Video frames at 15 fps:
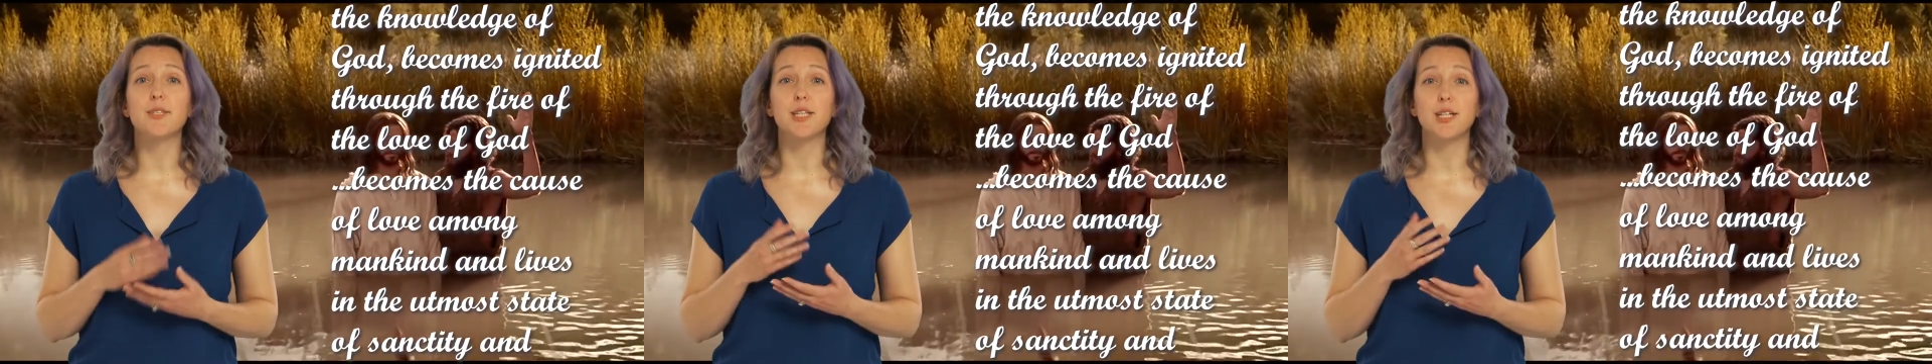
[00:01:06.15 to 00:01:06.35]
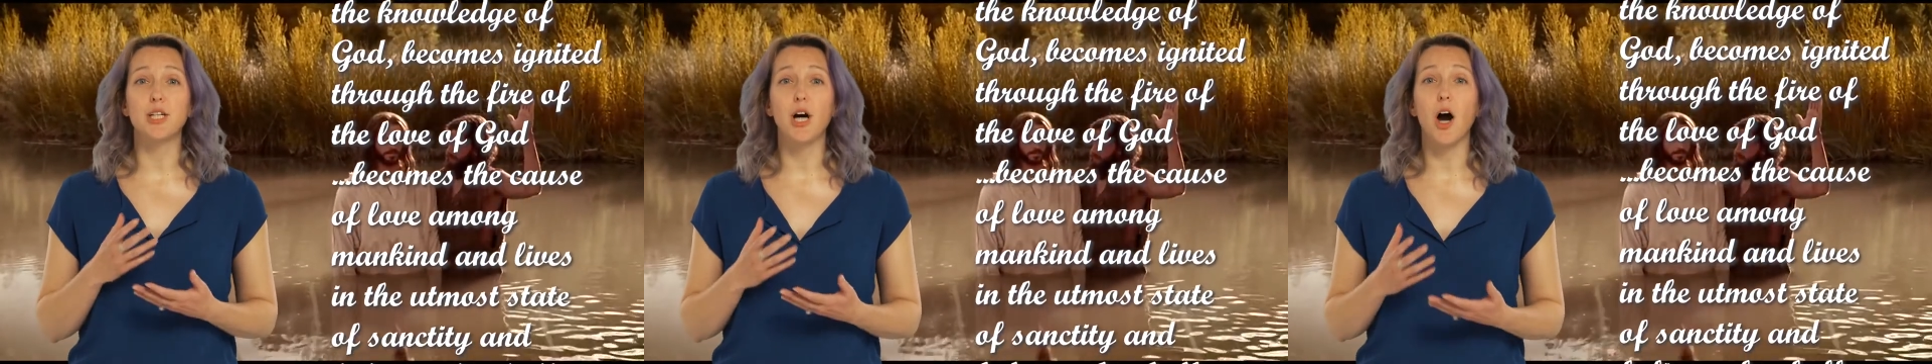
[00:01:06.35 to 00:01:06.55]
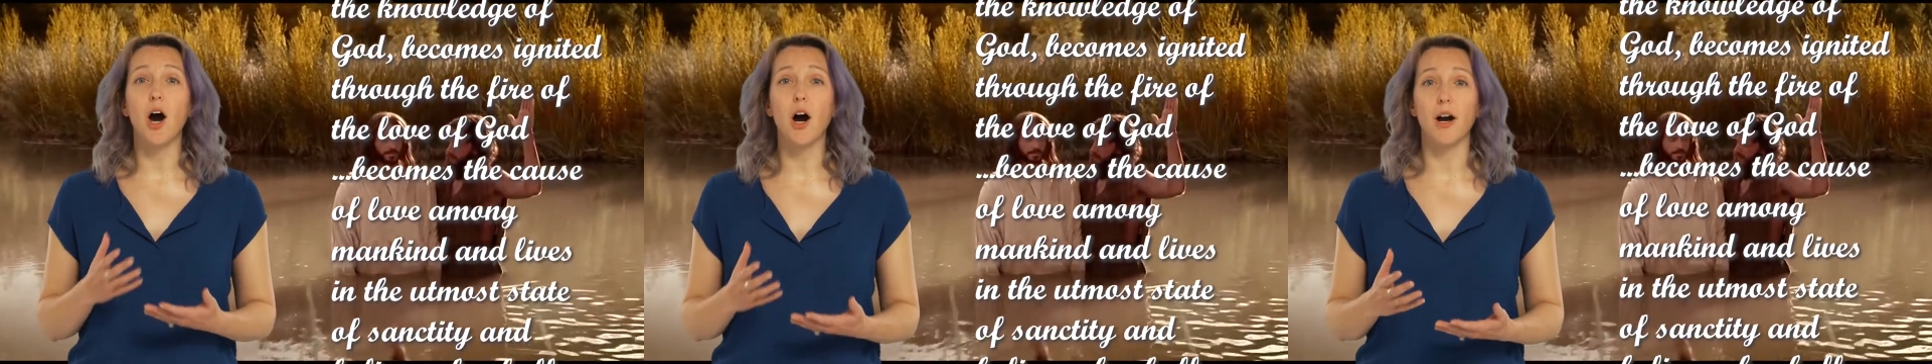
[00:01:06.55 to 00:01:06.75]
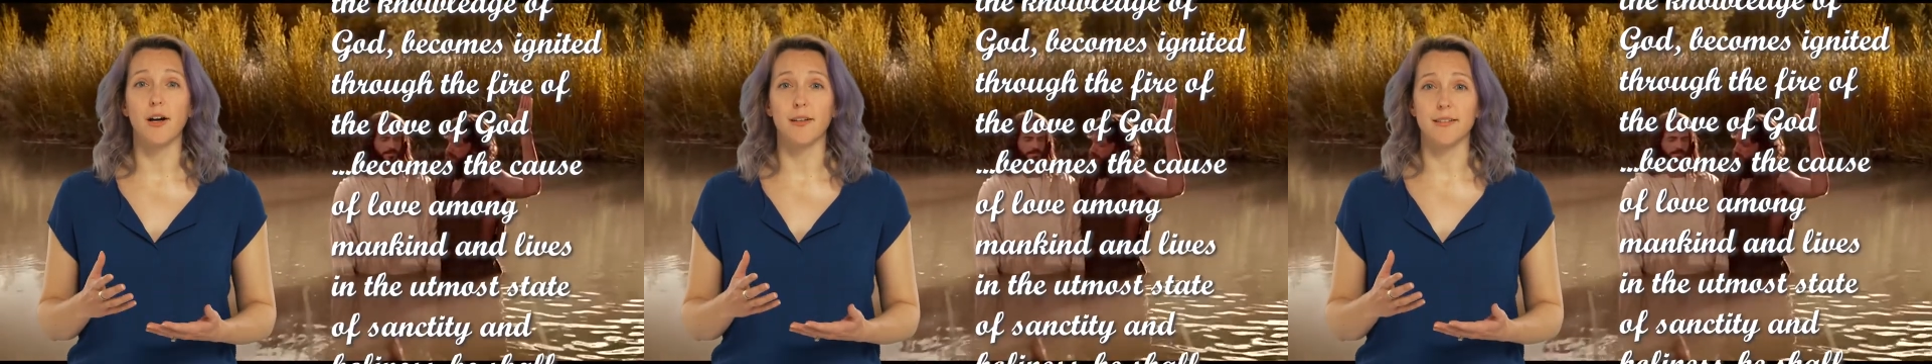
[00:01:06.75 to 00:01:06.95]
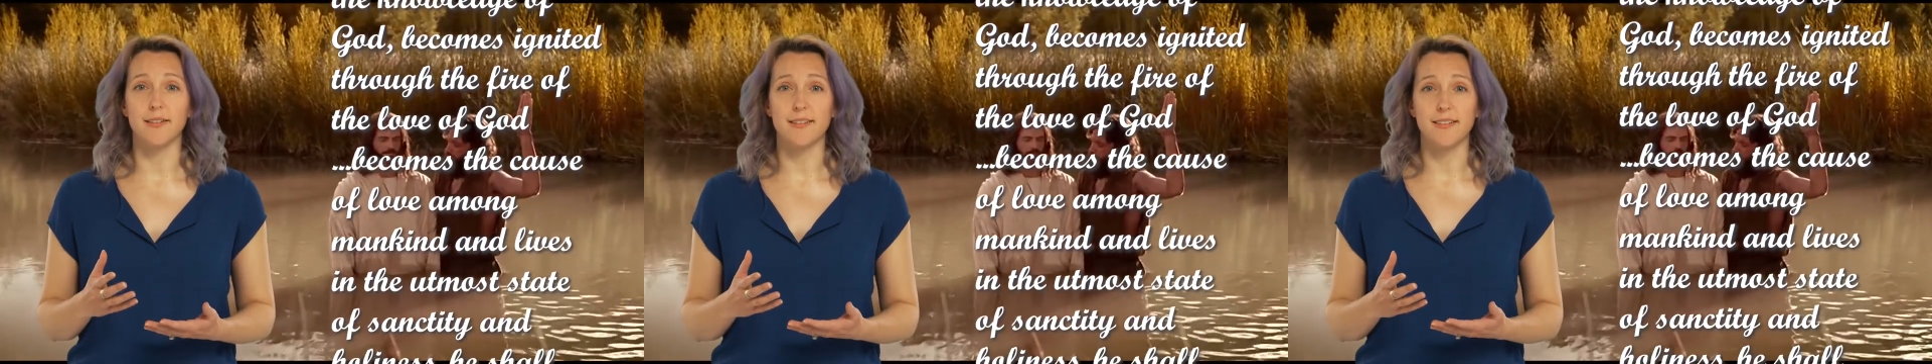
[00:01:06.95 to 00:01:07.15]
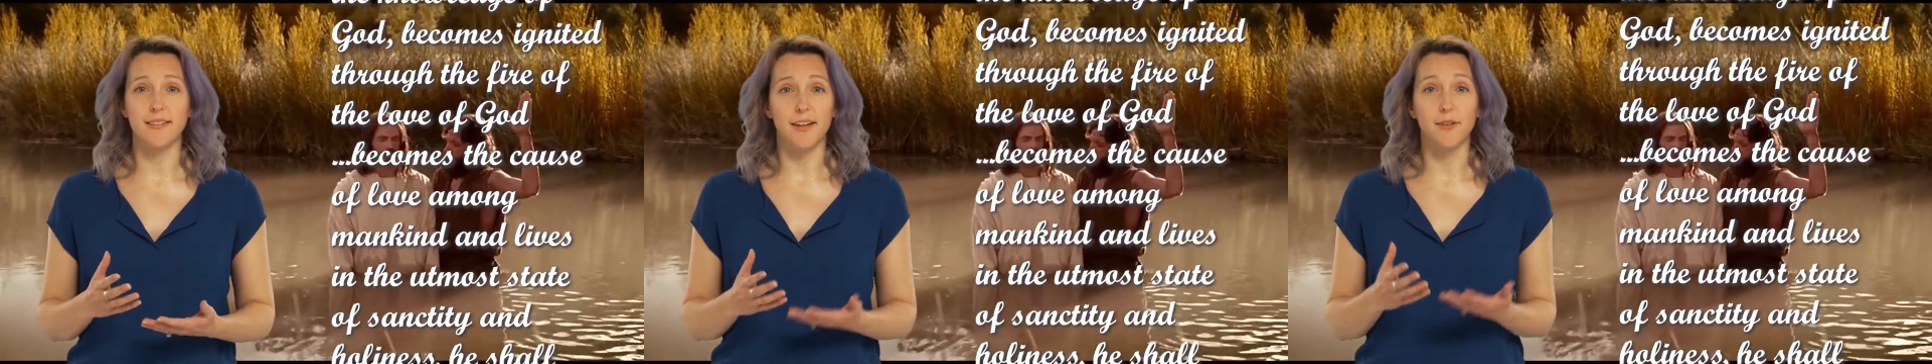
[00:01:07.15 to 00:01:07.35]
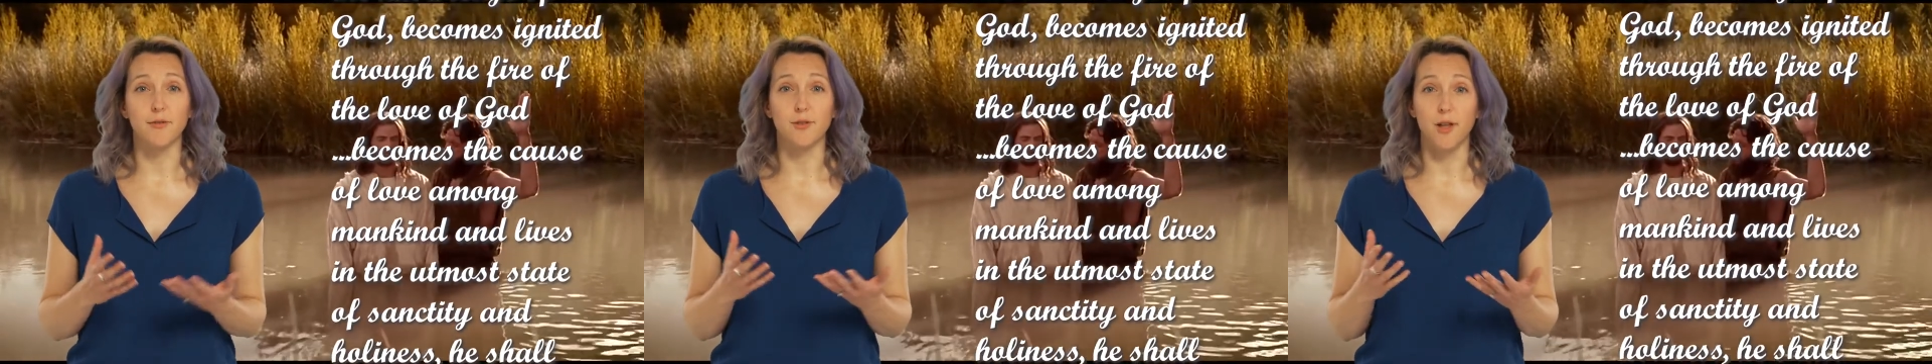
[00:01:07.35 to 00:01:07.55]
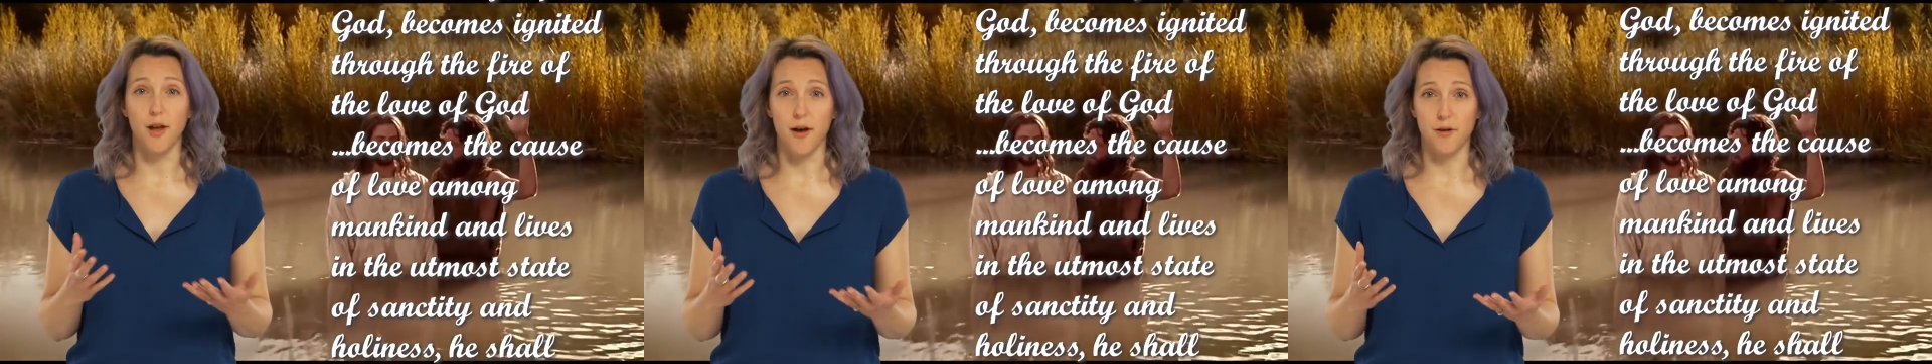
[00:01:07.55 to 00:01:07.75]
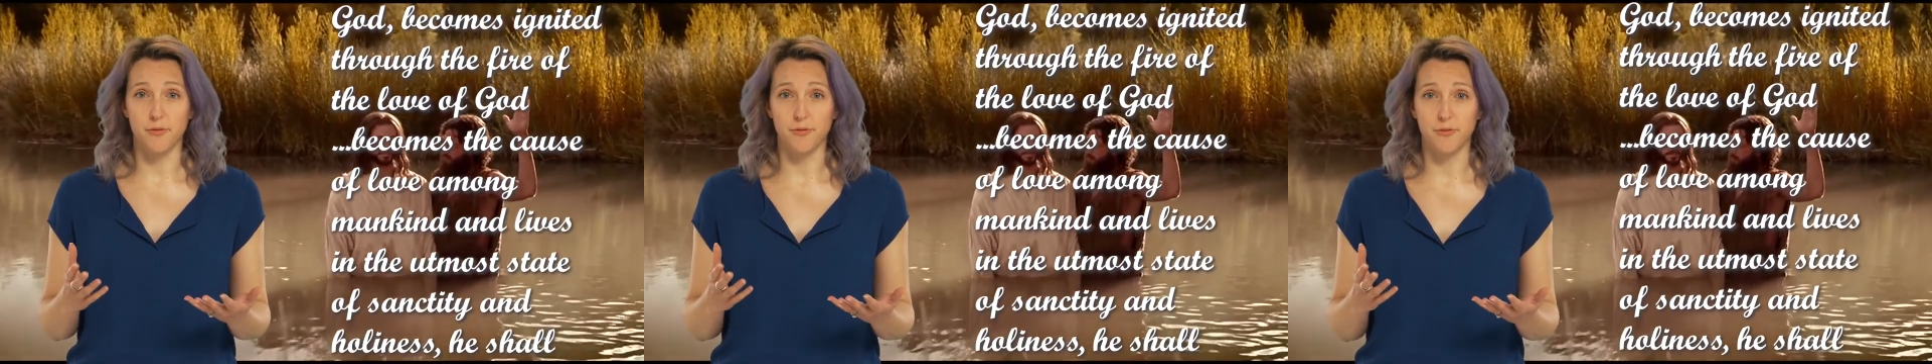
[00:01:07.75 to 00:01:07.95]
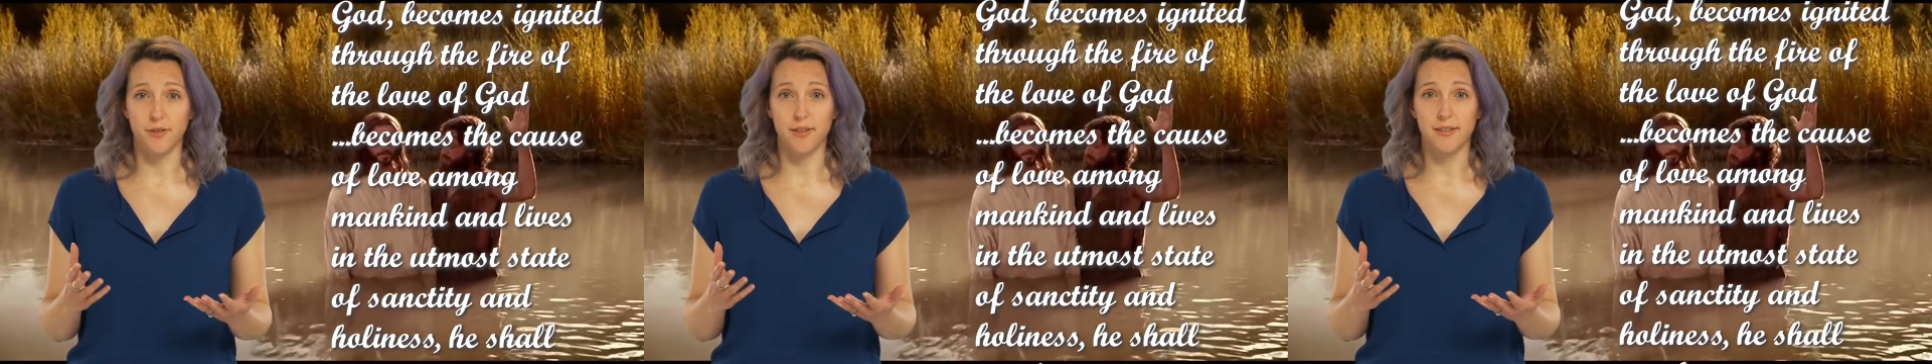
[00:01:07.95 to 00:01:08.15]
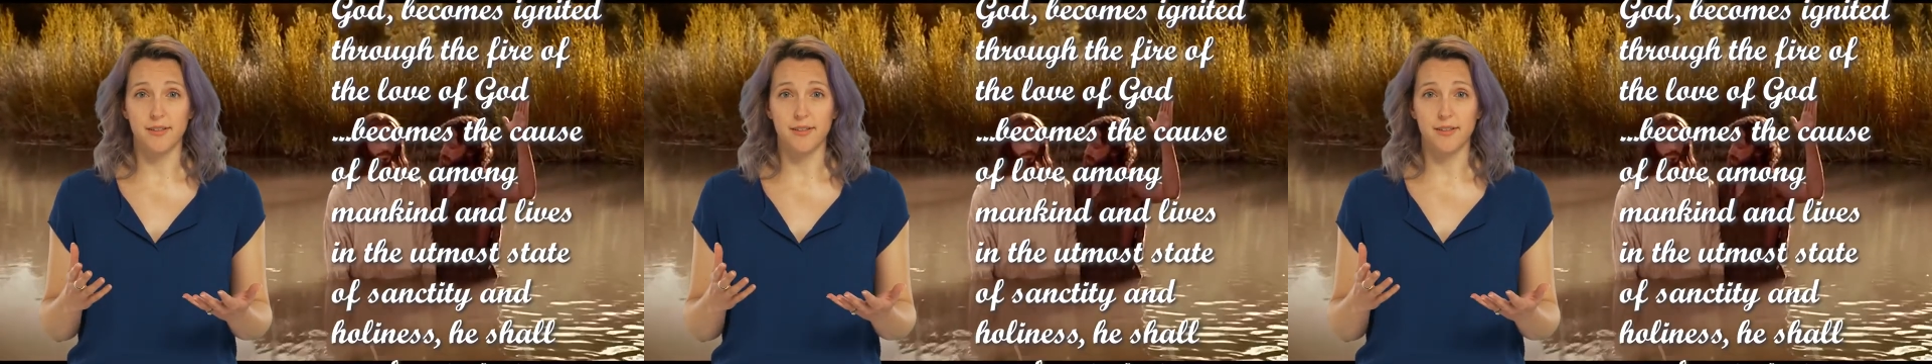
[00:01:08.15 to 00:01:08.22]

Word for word: the cause of love